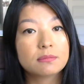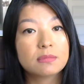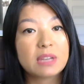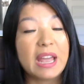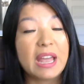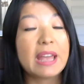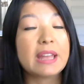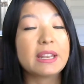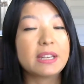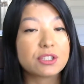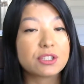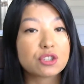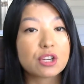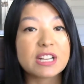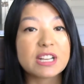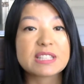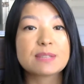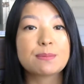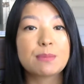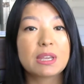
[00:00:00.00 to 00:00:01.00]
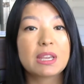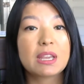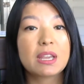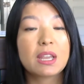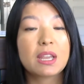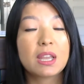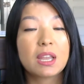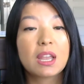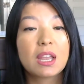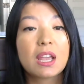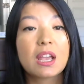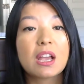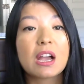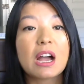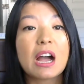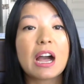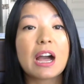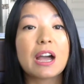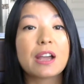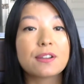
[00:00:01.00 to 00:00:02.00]
And trust me,
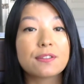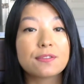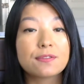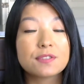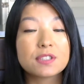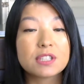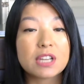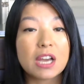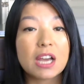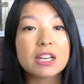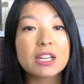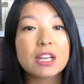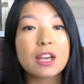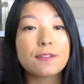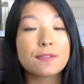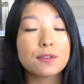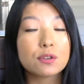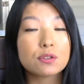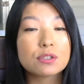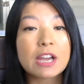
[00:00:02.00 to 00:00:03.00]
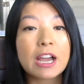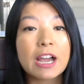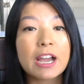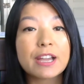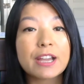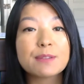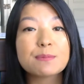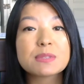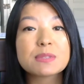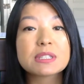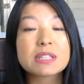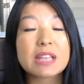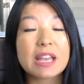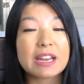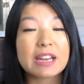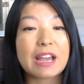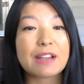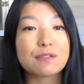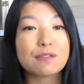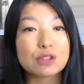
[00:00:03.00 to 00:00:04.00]
I've done it a few times
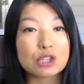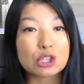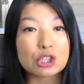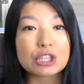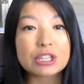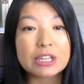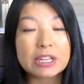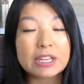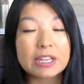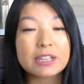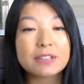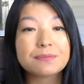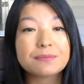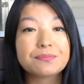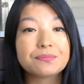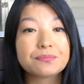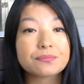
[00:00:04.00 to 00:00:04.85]
and I've learned it.